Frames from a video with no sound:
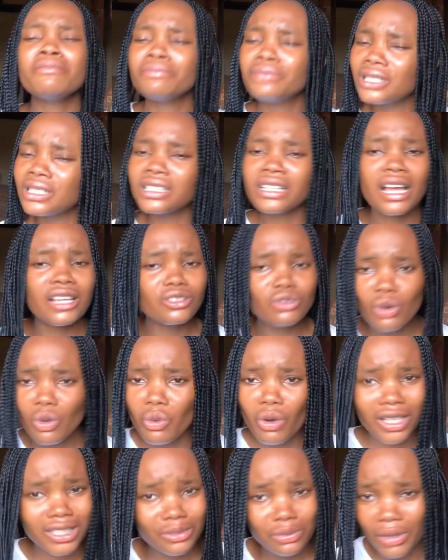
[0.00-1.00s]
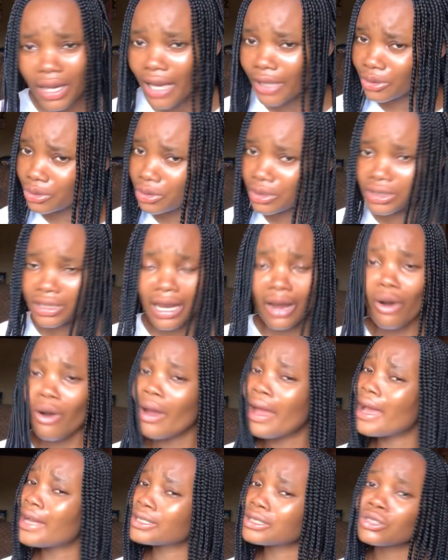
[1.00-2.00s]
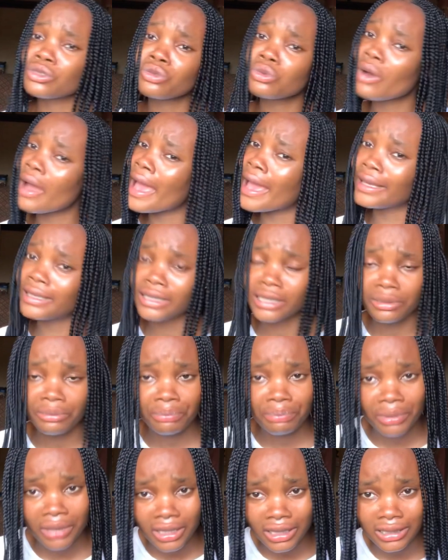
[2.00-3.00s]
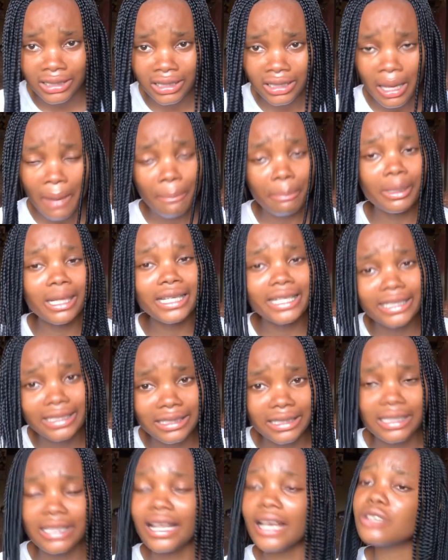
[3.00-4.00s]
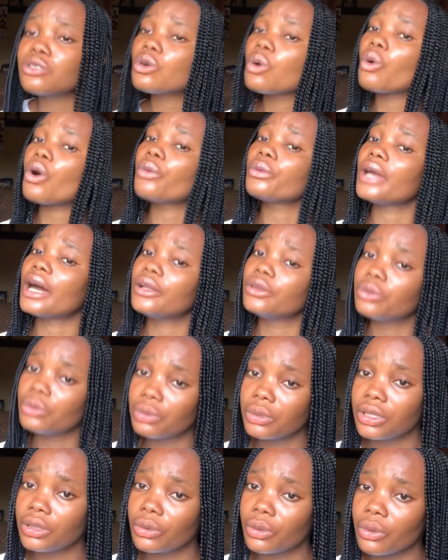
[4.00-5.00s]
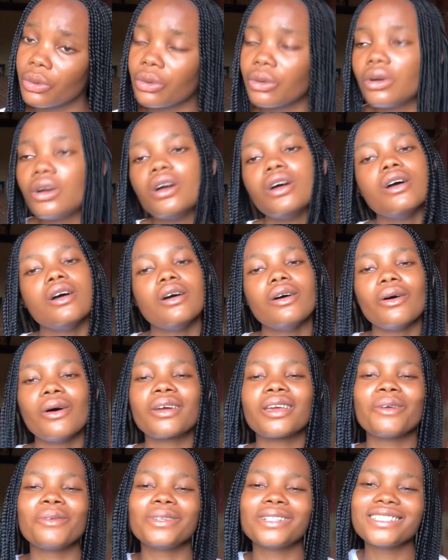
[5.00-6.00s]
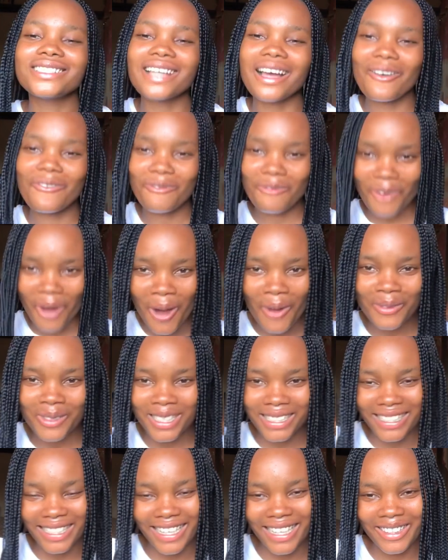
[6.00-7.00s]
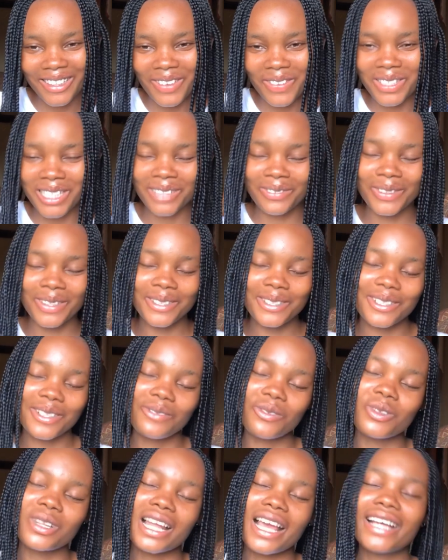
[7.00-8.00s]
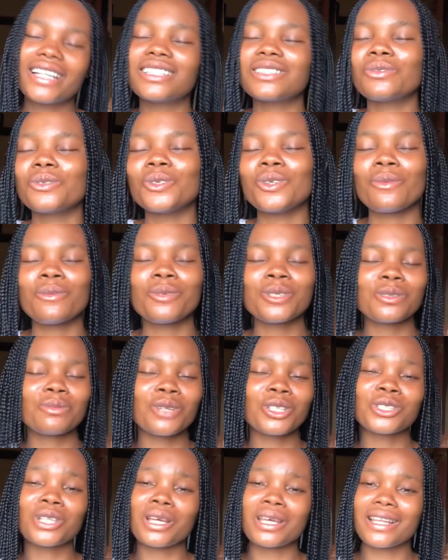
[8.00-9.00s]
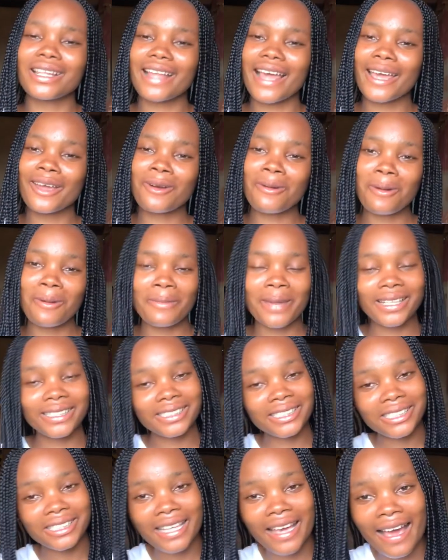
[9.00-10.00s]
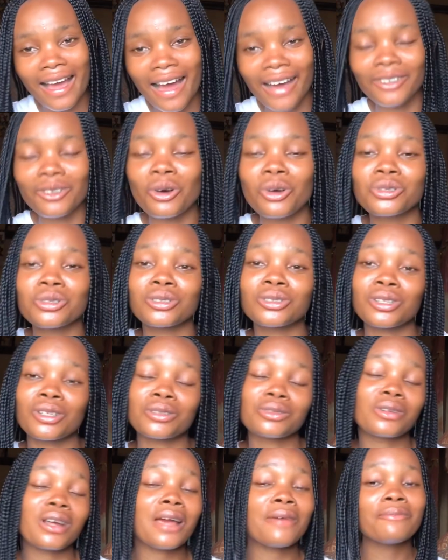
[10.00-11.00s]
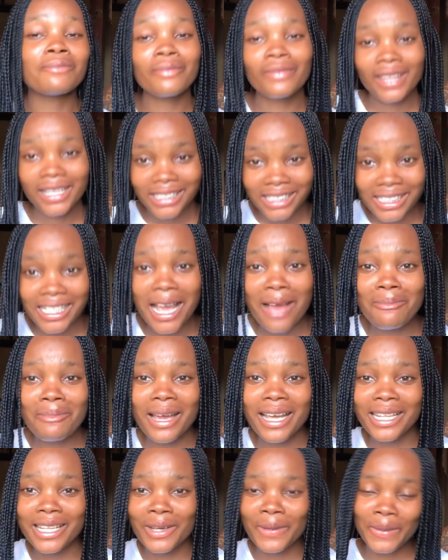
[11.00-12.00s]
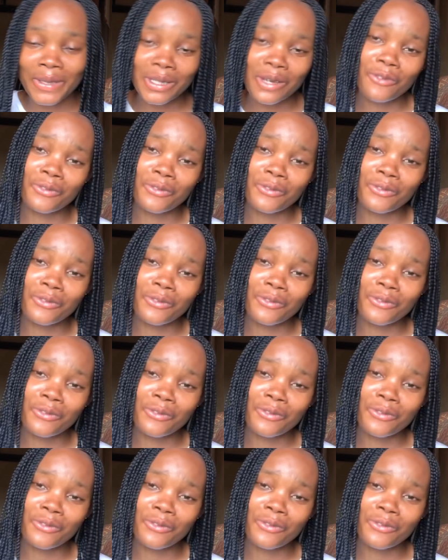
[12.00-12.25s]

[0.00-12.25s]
Please let's know what we are doing, or else it will end in peace. Please let's know what we are doing. Okay, with this, I've come to the end of this video. If you like this video, please make sure you like, comment, share, and also subscribe. Share my link with